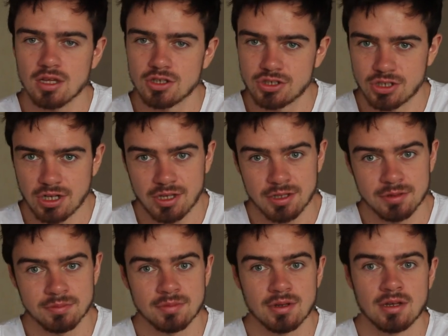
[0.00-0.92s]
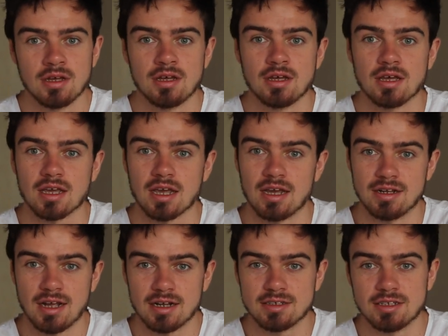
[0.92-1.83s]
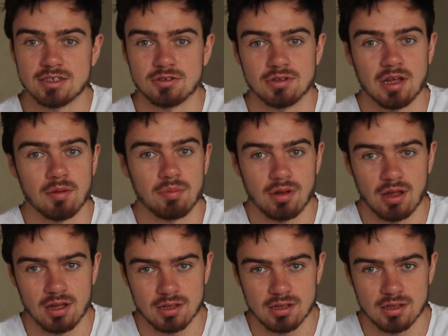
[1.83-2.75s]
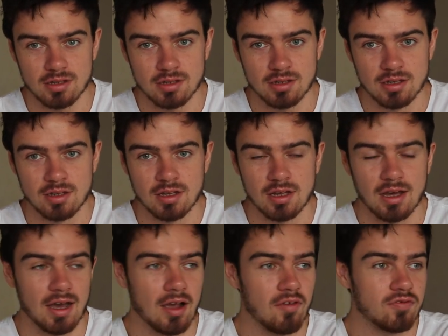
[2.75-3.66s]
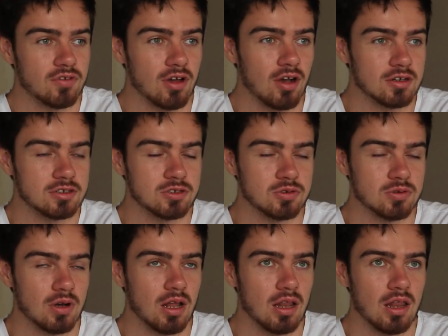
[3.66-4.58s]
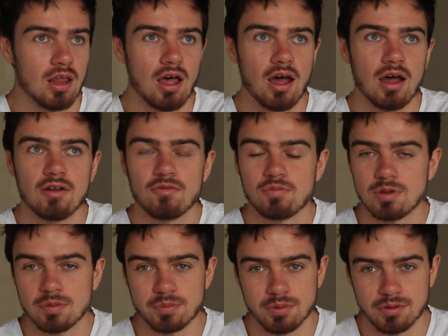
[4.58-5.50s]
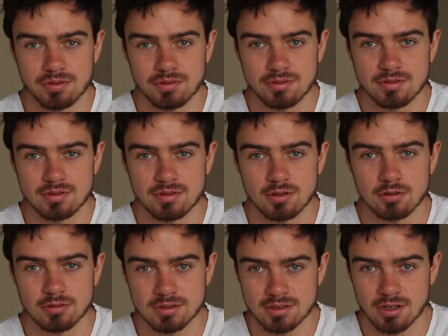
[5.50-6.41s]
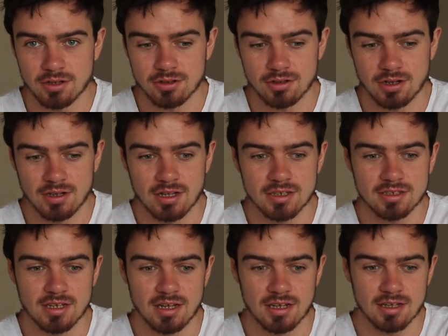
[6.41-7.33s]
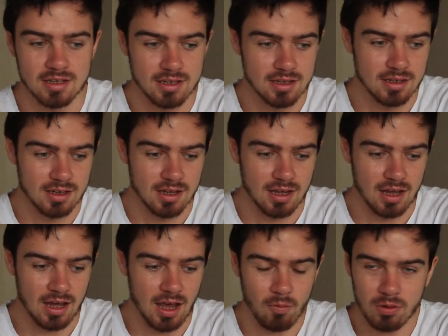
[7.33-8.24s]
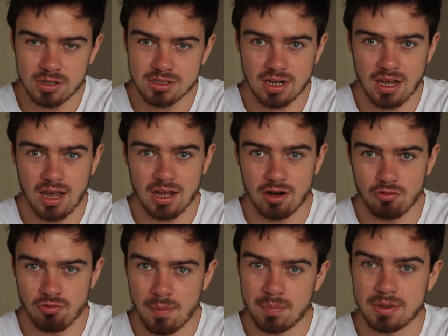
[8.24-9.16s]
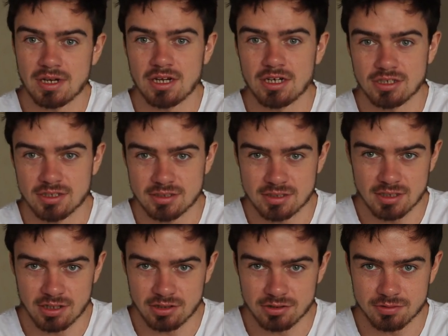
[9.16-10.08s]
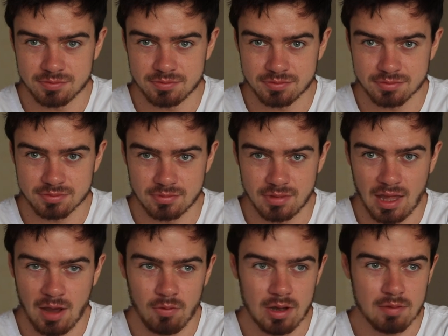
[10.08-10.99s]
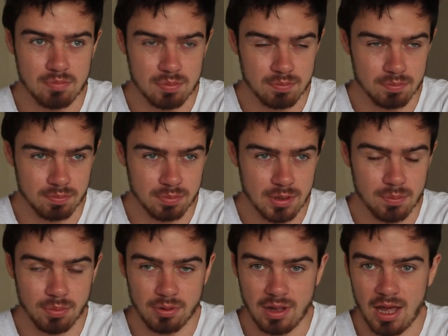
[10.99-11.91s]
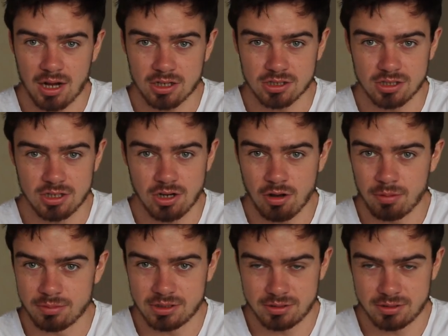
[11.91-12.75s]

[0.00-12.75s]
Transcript: shame connected to that block. I've talked to a lot of people who stutter and they say, I wish I had a repetition stutter. That way people actually know